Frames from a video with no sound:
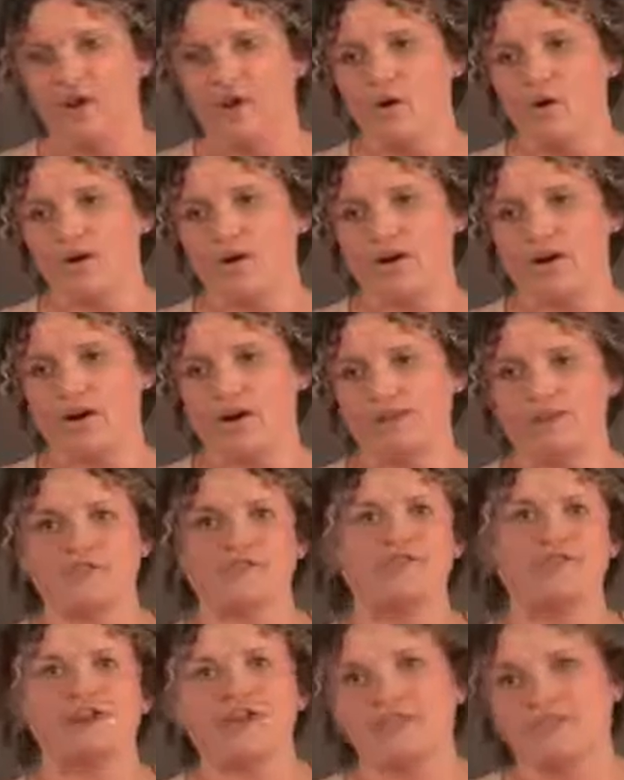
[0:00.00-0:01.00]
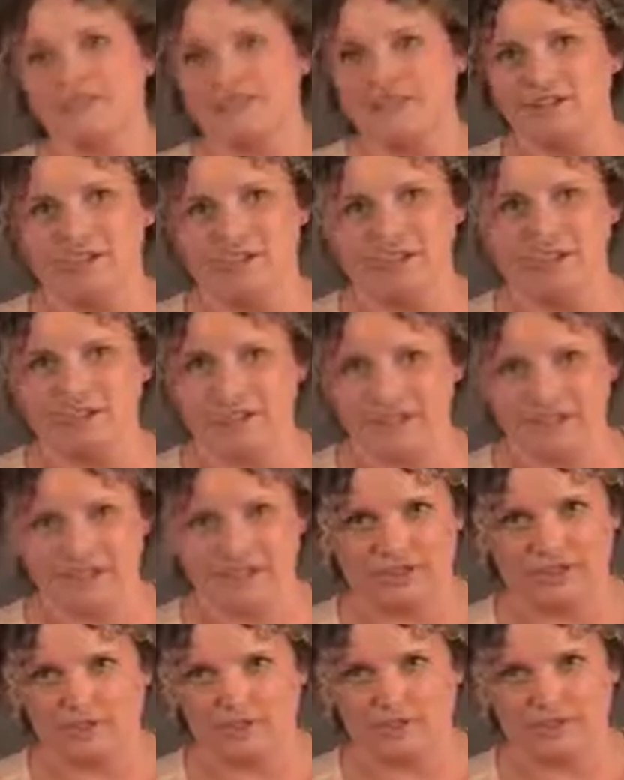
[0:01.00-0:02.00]
or the stress that it took the kitchen
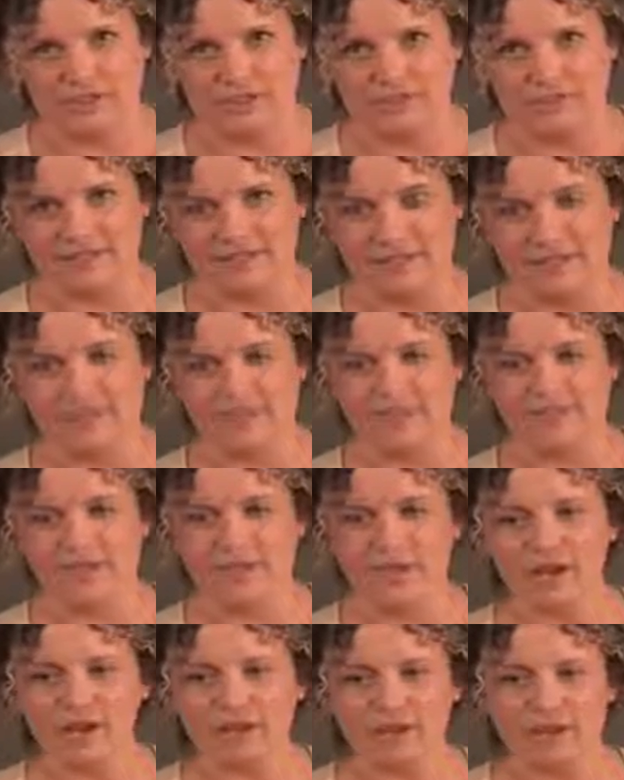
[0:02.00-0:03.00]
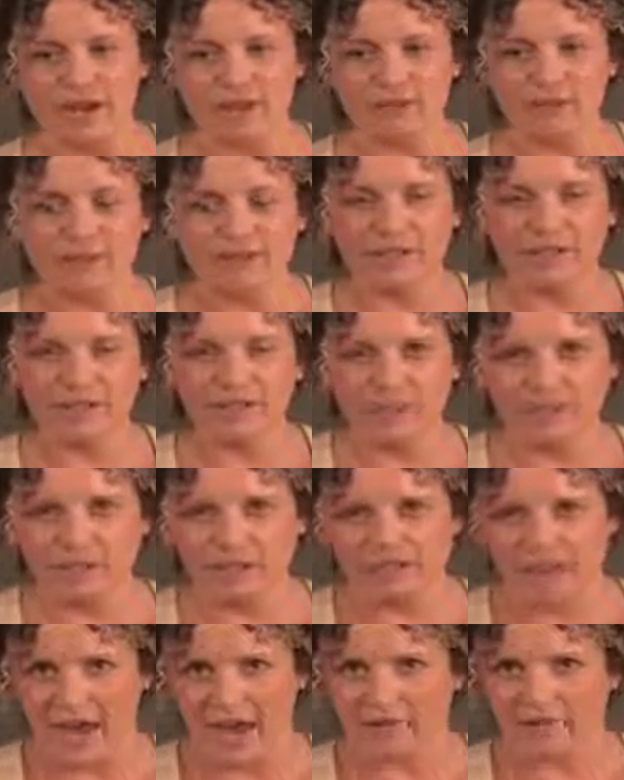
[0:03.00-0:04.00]
to put things together. And so I really learned
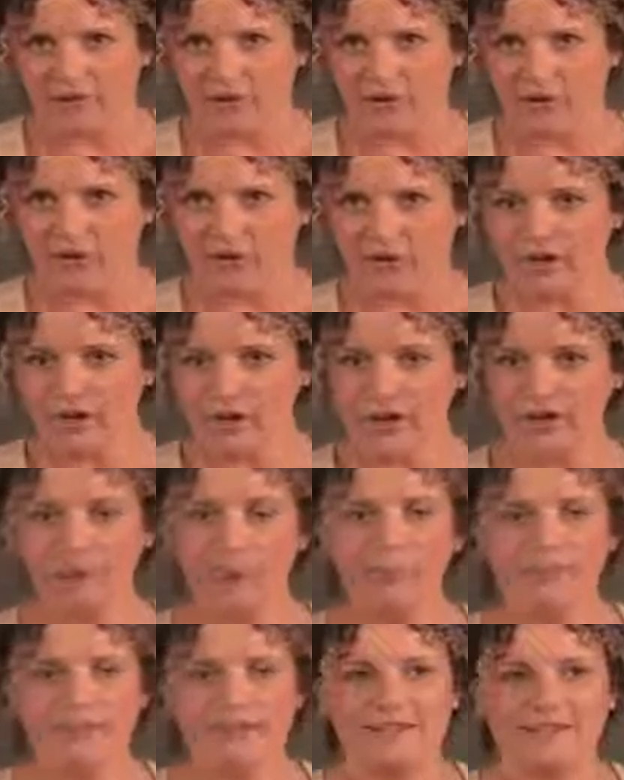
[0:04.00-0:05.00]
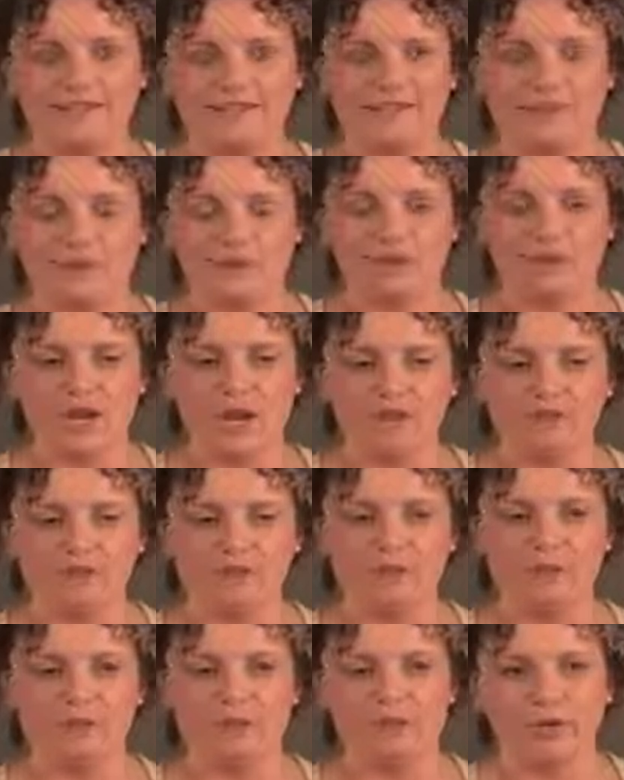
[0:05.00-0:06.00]
that from her, is to
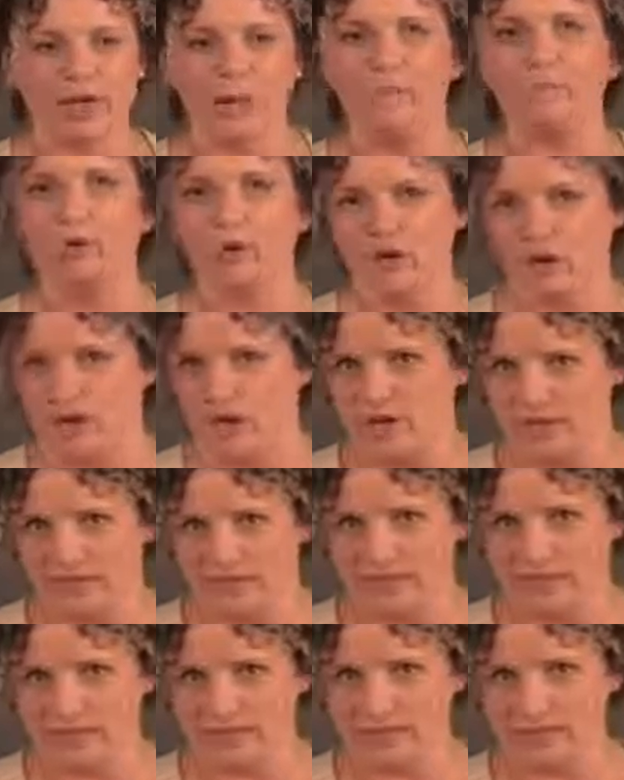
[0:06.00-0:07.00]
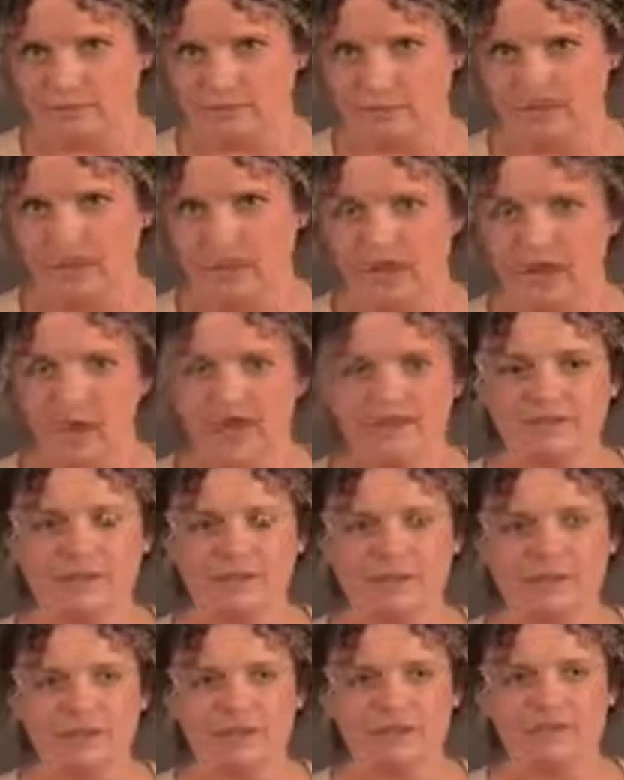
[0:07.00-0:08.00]
never put a burden on the customer. So
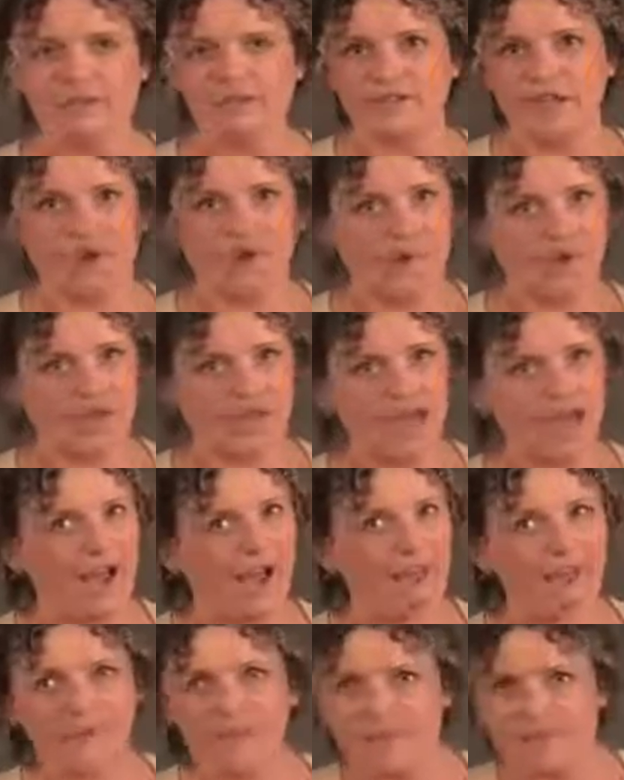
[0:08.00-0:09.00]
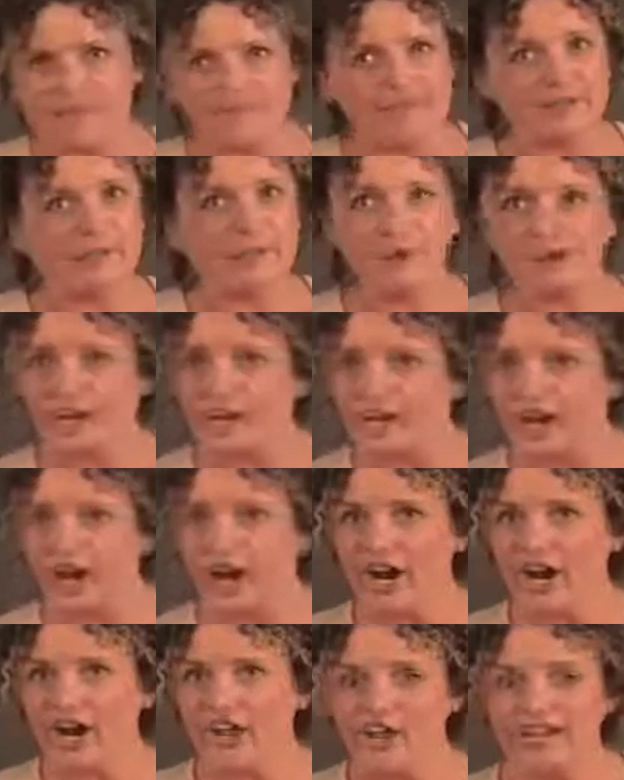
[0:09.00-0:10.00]
we don't say, "Oh yeah, we're busy working
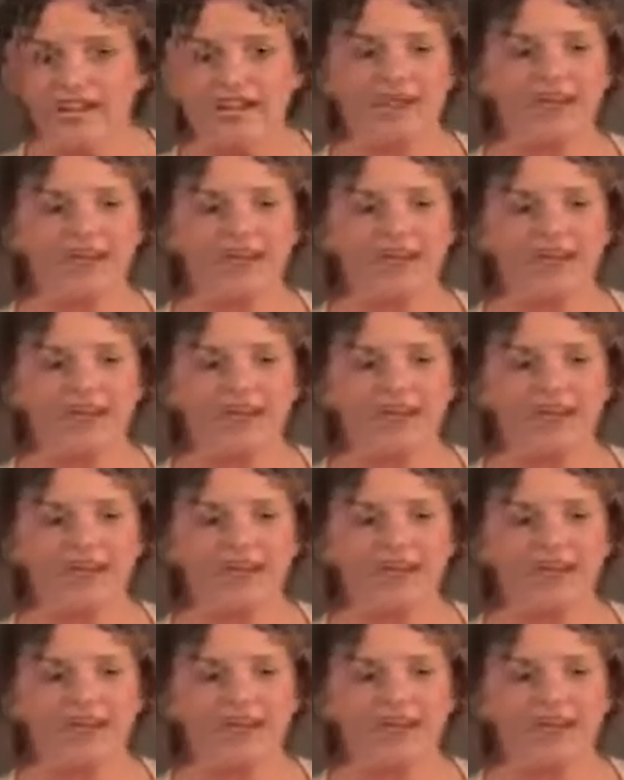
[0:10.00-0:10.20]
hard."